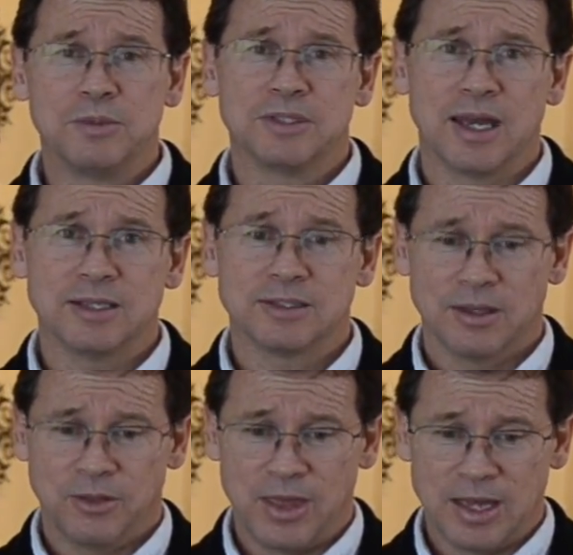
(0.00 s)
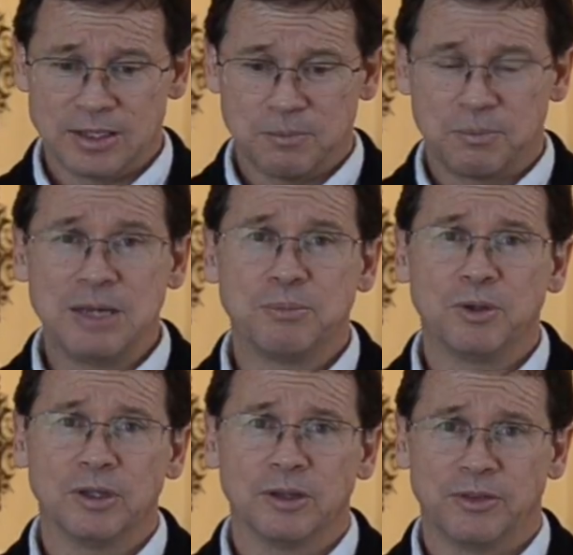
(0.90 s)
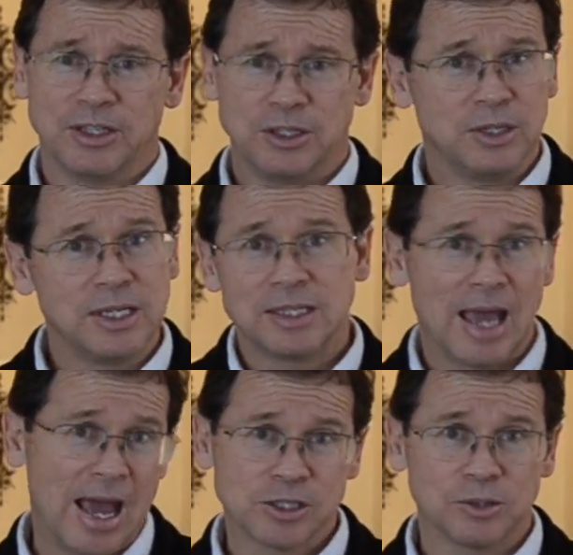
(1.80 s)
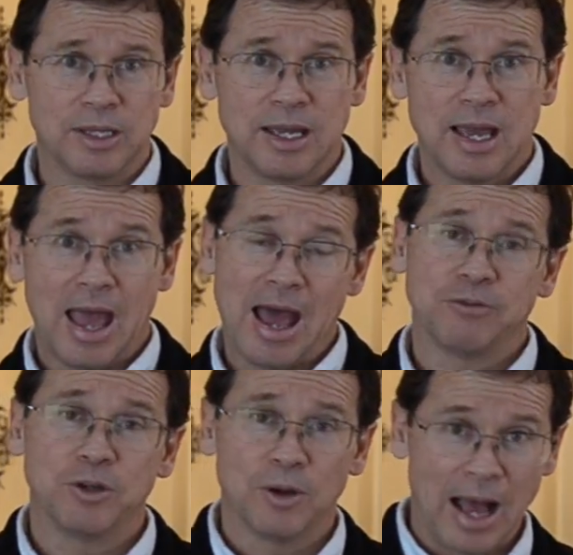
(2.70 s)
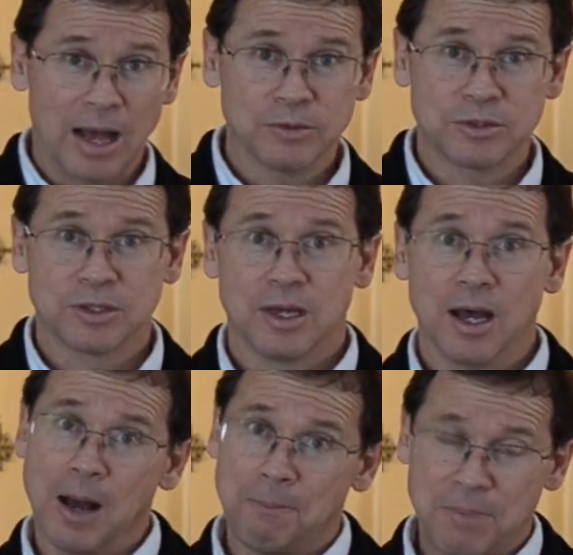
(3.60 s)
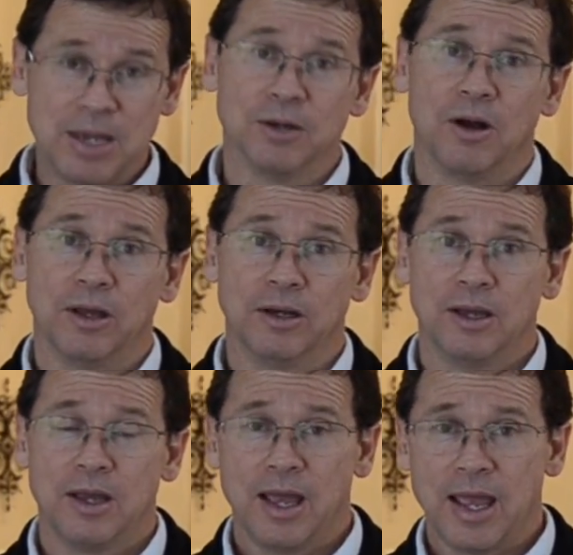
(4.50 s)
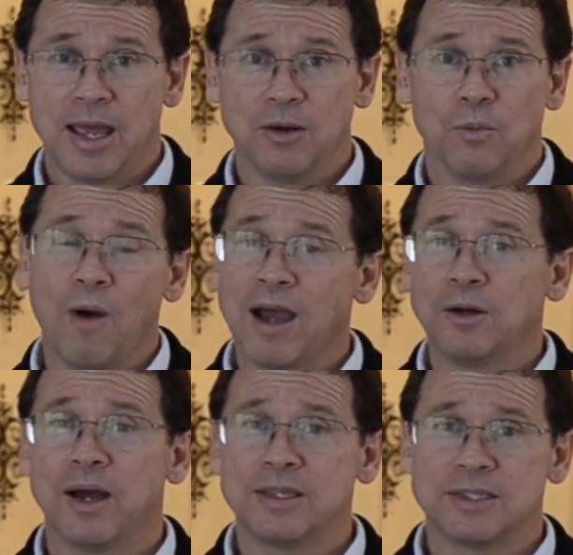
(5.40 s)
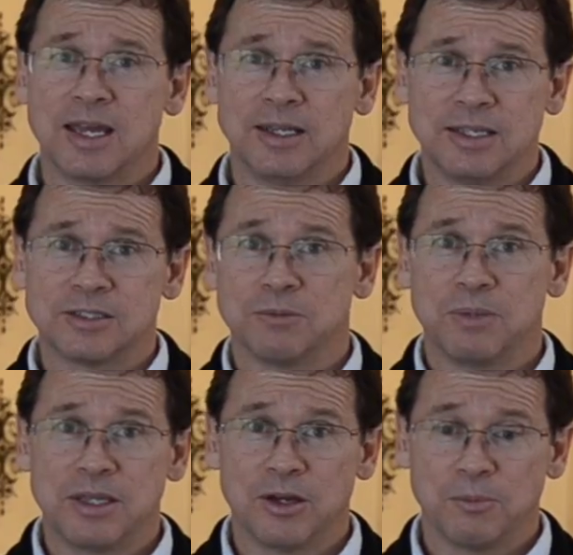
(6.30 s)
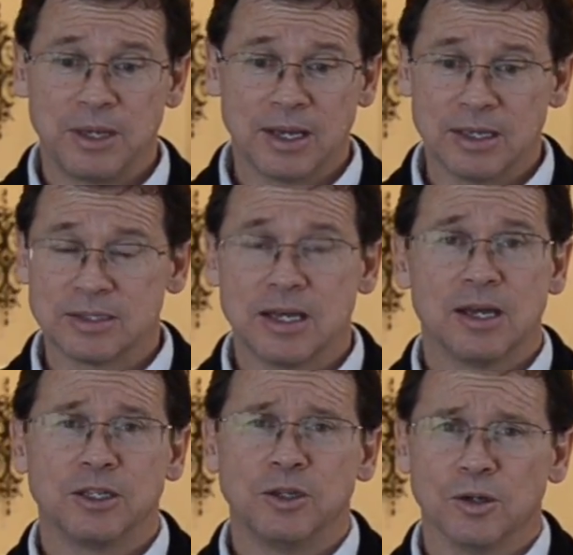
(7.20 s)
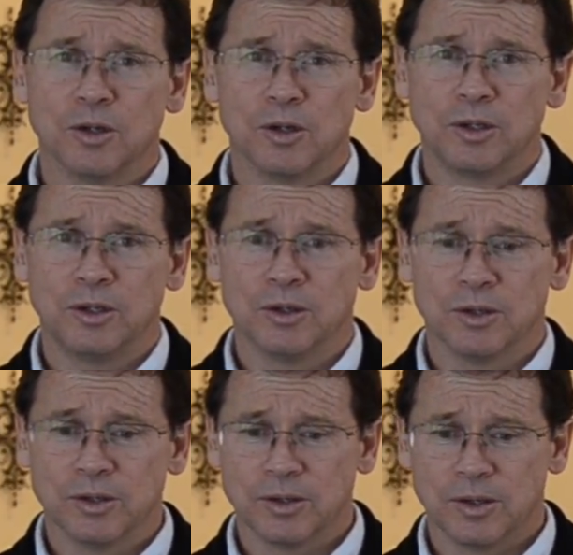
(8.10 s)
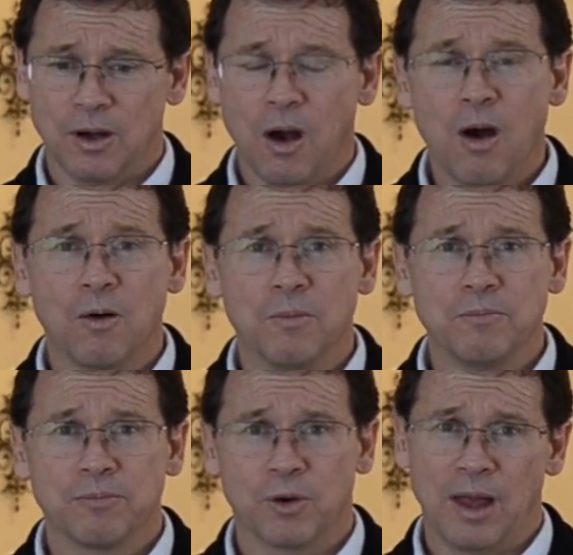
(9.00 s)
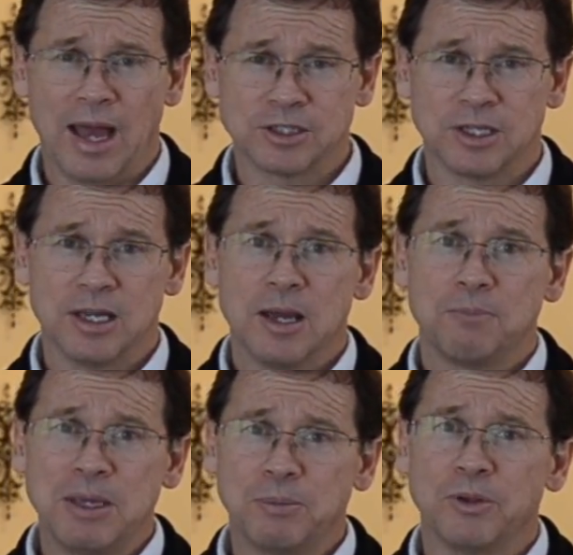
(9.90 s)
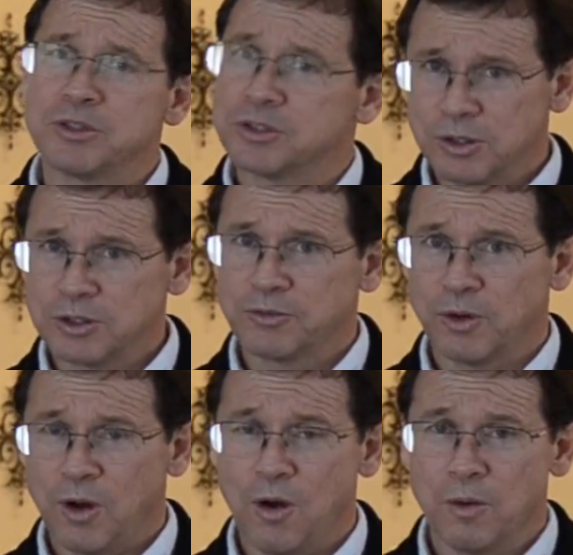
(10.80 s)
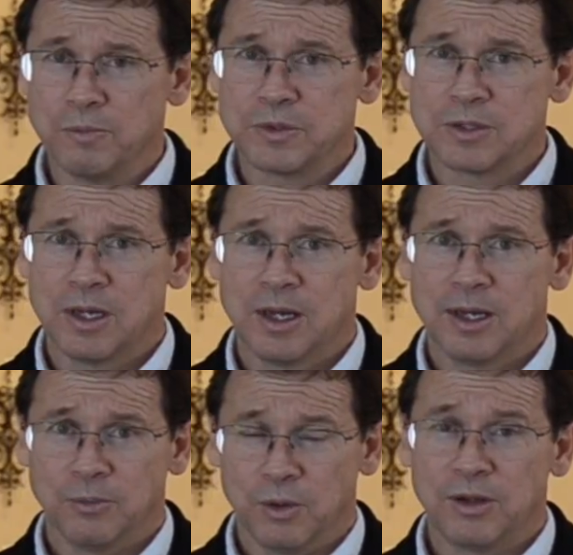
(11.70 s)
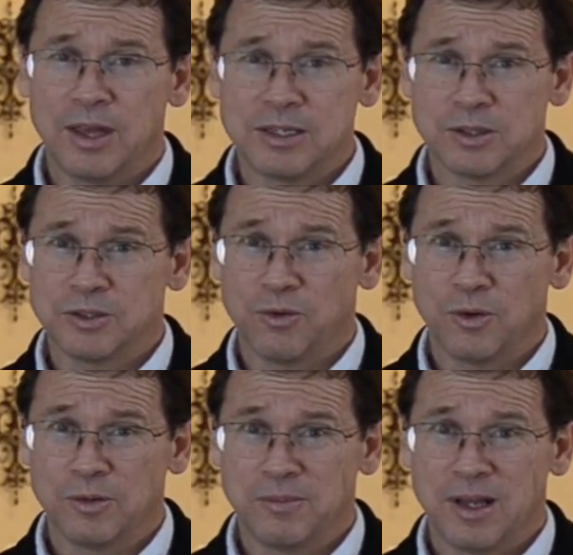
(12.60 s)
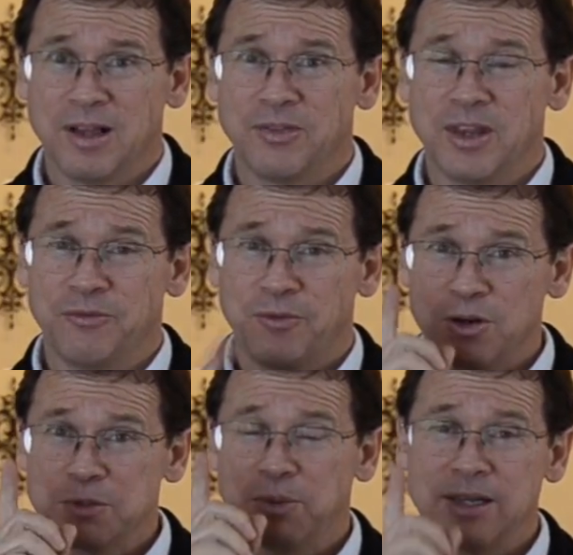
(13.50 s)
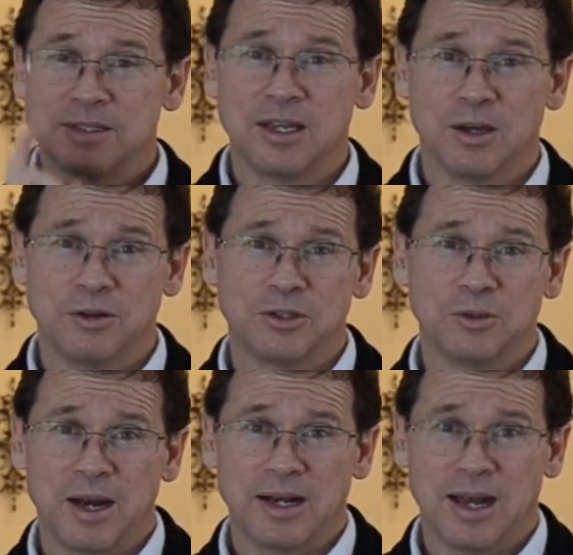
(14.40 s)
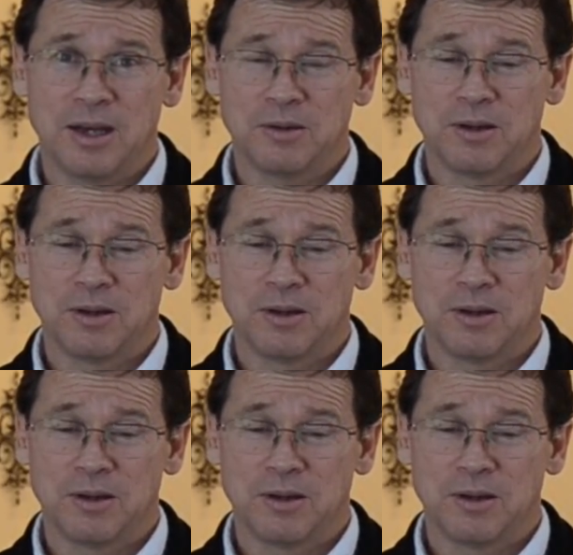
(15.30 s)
websites that you need to actually have your house appear on. And why say it needs to be there? Because your home, or actually people search for homes. Where do they search for them? The first place they go to right